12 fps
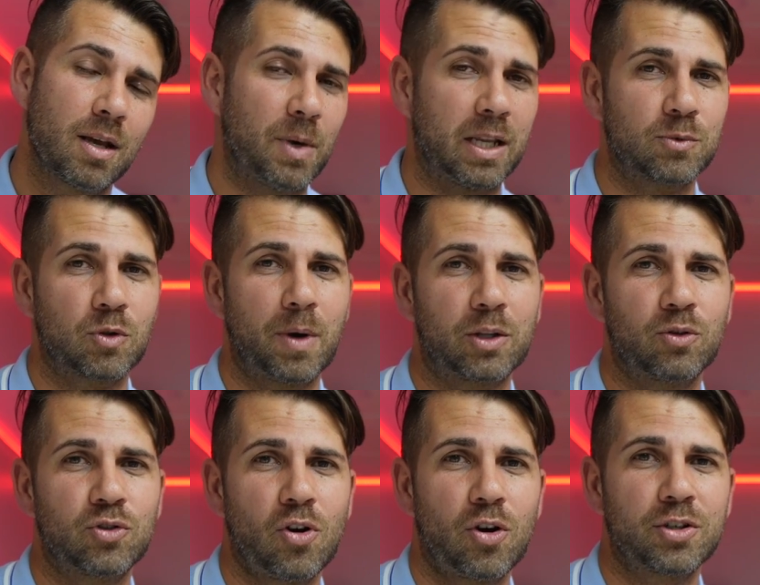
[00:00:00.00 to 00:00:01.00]
My name is Roberto
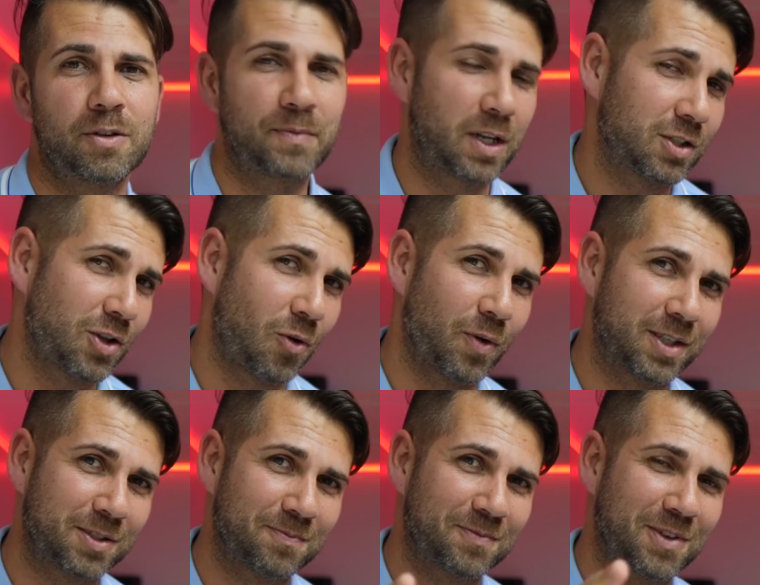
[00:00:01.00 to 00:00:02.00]
Jorge, and as
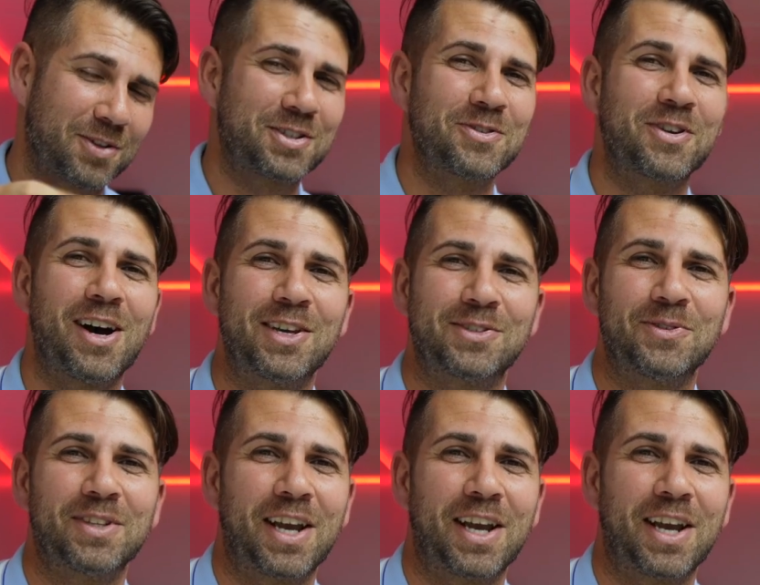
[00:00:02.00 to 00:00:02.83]
always, I'll see you guys on the